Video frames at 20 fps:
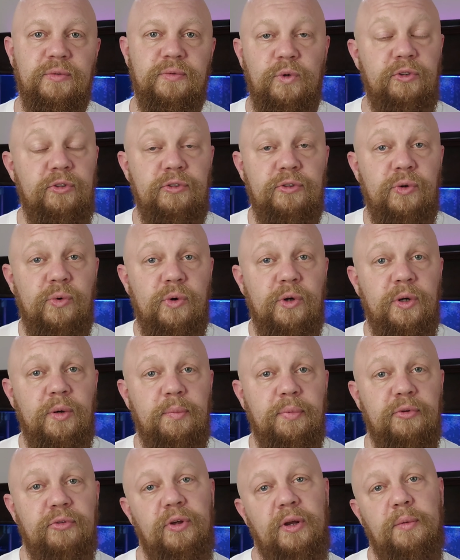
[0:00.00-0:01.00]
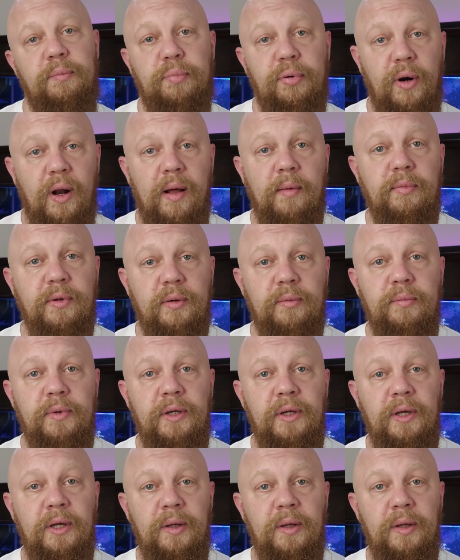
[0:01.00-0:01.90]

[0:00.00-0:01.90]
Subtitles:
which is going to present a problem